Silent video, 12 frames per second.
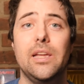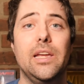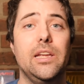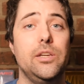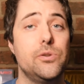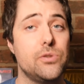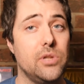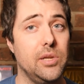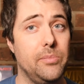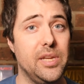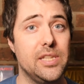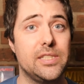it usually
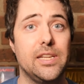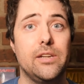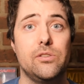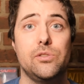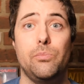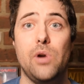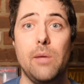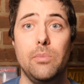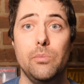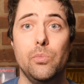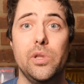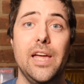means that there's a
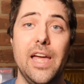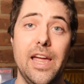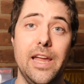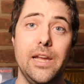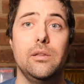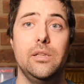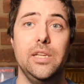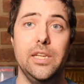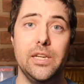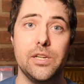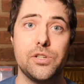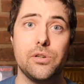problem with A, the
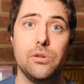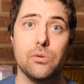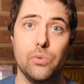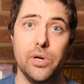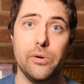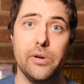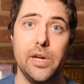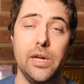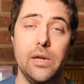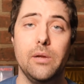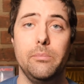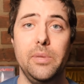initial query,
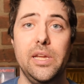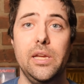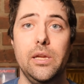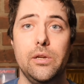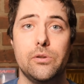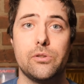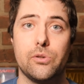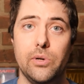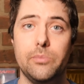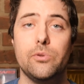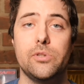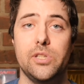B, your
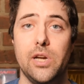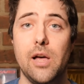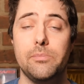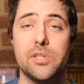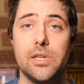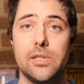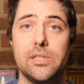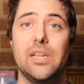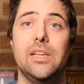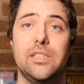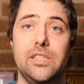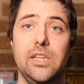script or synopsis,
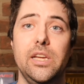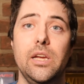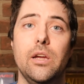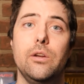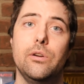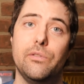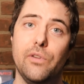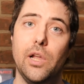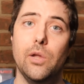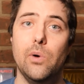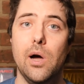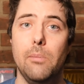C, your
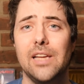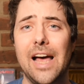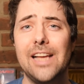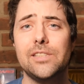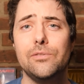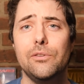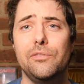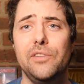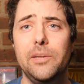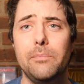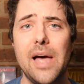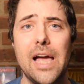follow-up. Ask for
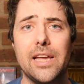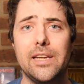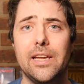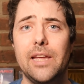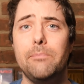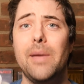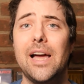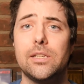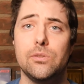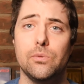feedback and get back to